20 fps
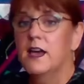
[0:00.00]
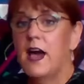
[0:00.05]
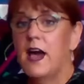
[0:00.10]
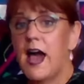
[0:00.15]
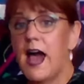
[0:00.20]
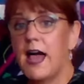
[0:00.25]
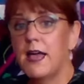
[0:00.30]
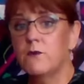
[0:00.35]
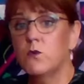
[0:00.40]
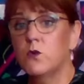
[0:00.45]

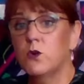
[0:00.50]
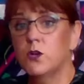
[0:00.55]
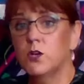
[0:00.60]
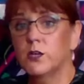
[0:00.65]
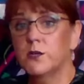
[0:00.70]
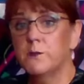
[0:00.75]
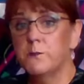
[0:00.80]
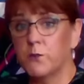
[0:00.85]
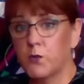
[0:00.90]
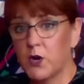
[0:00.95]
I
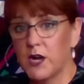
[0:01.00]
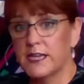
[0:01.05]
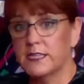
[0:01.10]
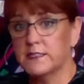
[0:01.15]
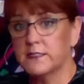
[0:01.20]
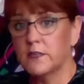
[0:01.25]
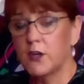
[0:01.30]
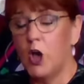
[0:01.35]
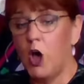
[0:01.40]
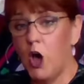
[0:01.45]
would
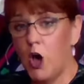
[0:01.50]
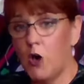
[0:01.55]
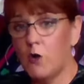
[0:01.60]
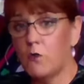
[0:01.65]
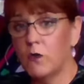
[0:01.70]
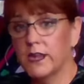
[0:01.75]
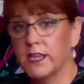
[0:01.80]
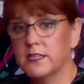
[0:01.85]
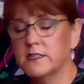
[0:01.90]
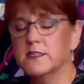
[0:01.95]
press
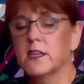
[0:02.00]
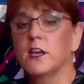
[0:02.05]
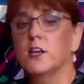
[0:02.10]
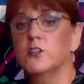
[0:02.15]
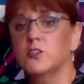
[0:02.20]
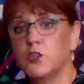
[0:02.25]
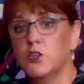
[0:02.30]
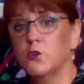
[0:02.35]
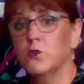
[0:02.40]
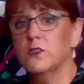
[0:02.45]
always
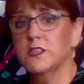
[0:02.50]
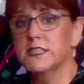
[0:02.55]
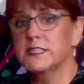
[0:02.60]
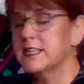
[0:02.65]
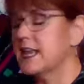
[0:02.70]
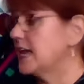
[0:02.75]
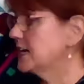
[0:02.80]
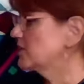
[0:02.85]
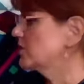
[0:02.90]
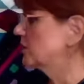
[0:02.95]
to the
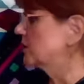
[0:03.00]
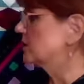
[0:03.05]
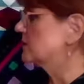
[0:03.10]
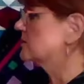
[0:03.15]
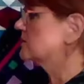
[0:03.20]
sashings.